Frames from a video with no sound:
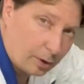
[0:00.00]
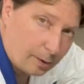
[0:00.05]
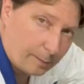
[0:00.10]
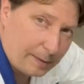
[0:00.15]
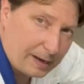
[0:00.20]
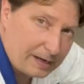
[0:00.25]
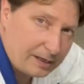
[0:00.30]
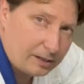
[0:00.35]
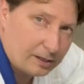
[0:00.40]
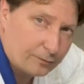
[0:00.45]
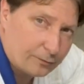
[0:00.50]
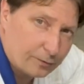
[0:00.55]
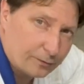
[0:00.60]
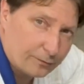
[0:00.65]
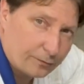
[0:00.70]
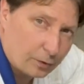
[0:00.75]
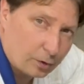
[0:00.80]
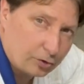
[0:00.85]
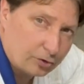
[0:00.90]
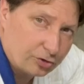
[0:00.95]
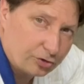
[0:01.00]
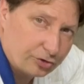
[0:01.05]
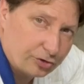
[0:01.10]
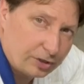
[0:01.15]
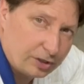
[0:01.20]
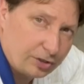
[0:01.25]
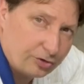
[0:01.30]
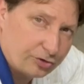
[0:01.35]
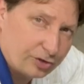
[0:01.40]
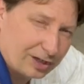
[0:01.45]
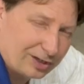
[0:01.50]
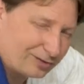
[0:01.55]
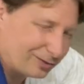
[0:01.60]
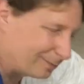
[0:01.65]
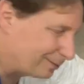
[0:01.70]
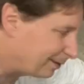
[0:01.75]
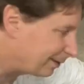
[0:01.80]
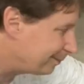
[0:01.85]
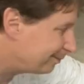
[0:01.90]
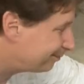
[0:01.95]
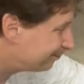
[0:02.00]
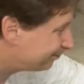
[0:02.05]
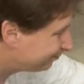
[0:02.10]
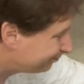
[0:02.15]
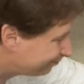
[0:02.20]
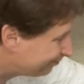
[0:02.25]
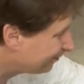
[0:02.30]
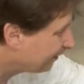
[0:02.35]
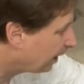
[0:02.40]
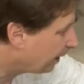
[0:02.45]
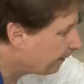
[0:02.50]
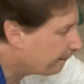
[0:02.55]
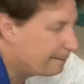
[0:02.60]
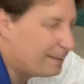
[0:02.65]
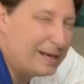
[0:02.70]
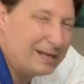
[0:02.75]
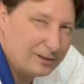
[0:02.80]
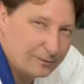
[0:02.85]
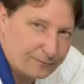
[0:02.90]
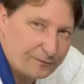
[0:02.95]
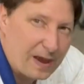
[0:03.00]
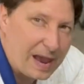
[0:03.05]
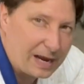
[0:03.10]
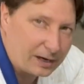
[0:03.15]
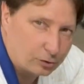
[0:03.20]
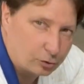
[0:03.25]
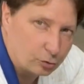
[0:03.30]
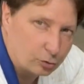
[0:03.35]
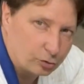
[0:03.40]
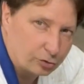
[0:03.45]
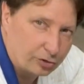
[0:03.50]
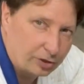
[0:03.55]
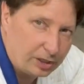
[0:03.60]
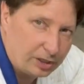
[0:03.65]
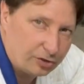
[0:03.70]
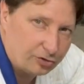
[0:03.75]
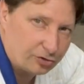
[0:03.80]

many different versions of these things, manufacturers of these